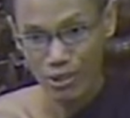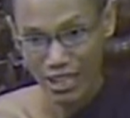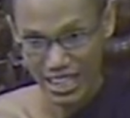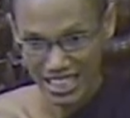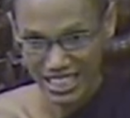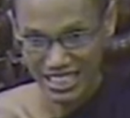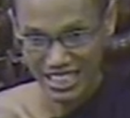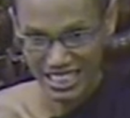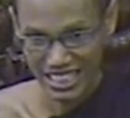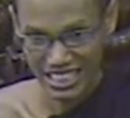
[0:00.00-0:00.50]

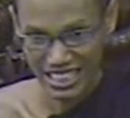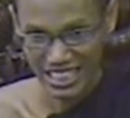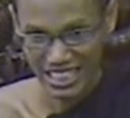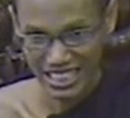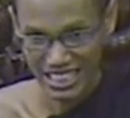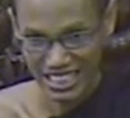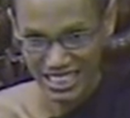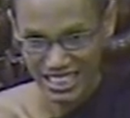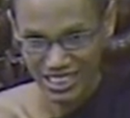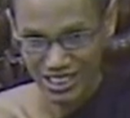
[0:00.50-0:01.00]
points.
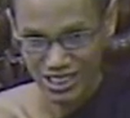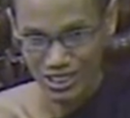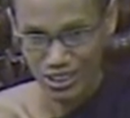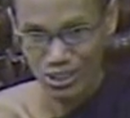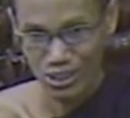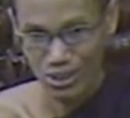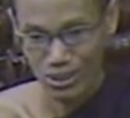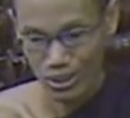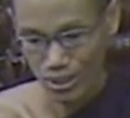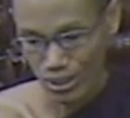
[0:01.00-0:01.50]

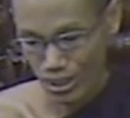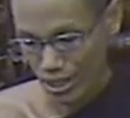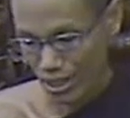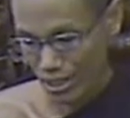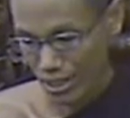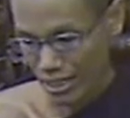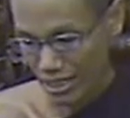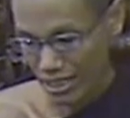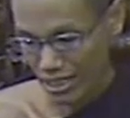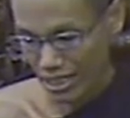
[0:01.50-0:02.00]
So
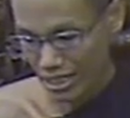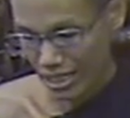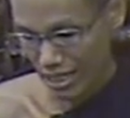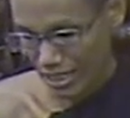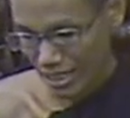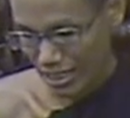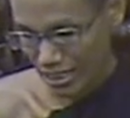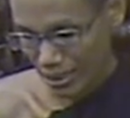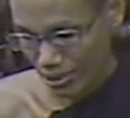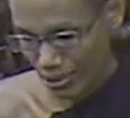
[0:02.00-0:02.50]
in,
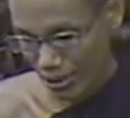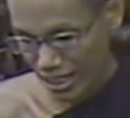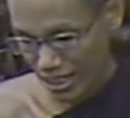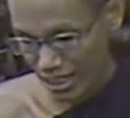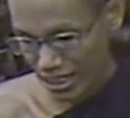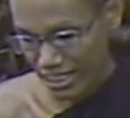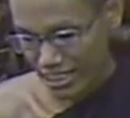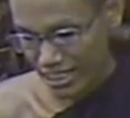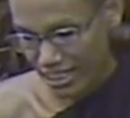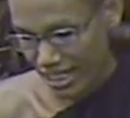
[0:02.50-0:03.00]
in the
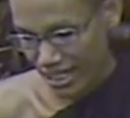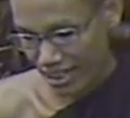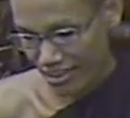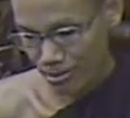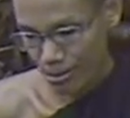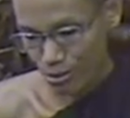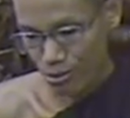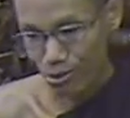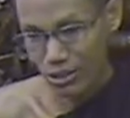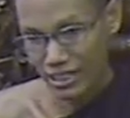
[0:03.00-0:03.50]
worldly
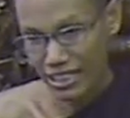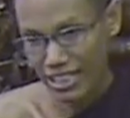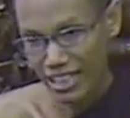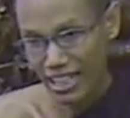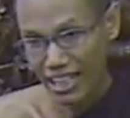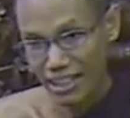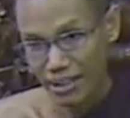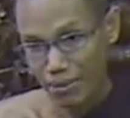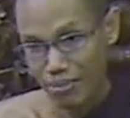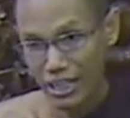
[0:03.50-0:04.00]
life, we
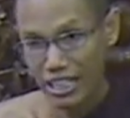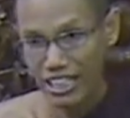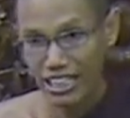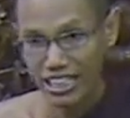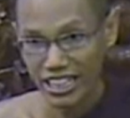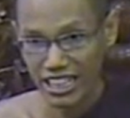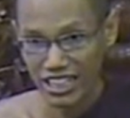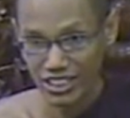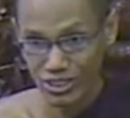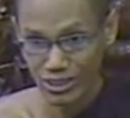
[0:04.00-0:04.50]
learn
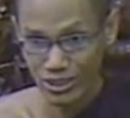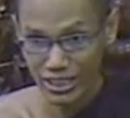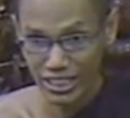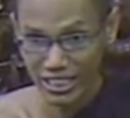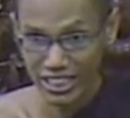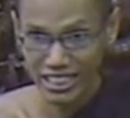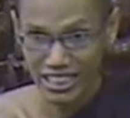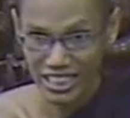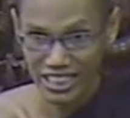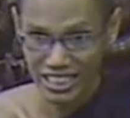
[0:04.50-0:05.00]
many
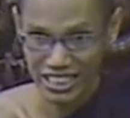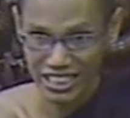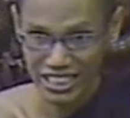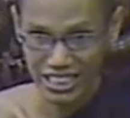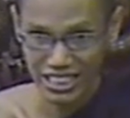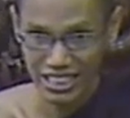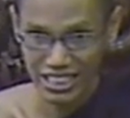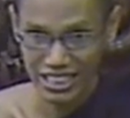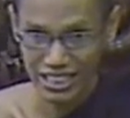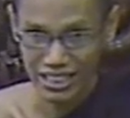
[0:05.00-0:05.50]

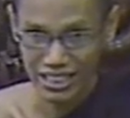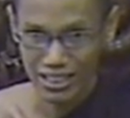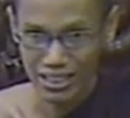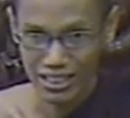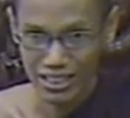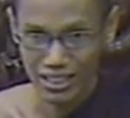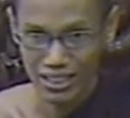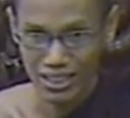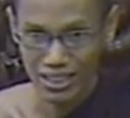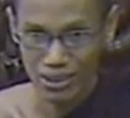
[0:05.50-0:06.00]
educations.
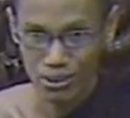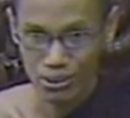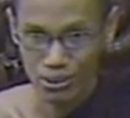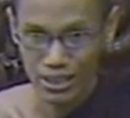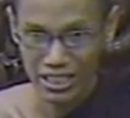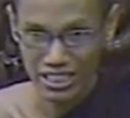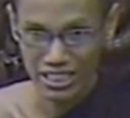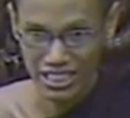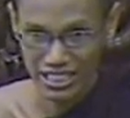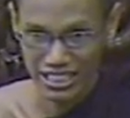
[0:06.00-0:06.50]
Uh,
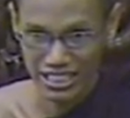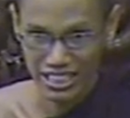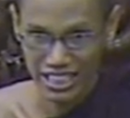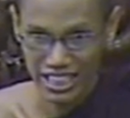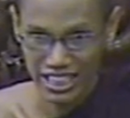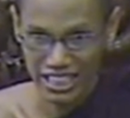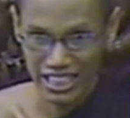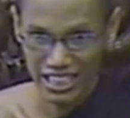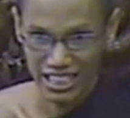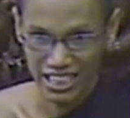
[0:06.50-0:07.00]
what is
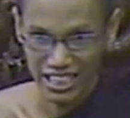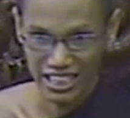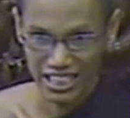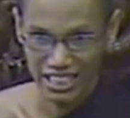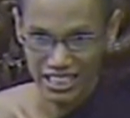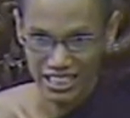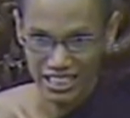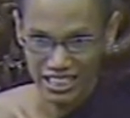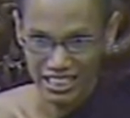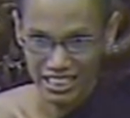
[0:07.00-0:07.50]
uh,
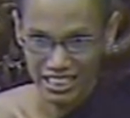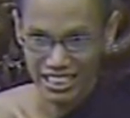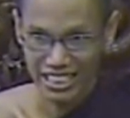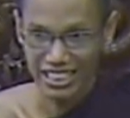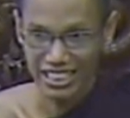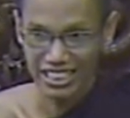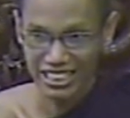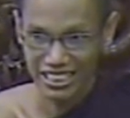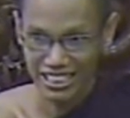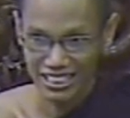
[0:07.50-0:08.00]
the
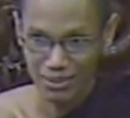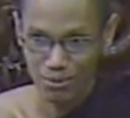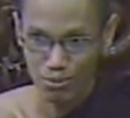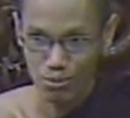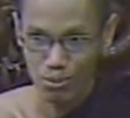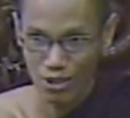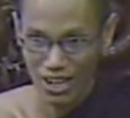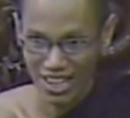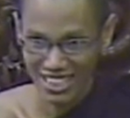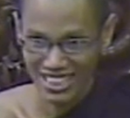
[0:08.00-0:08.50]

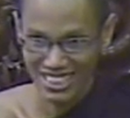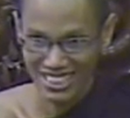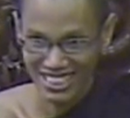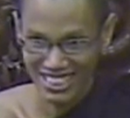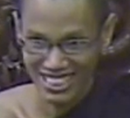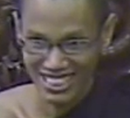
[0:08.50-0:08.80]
ending point?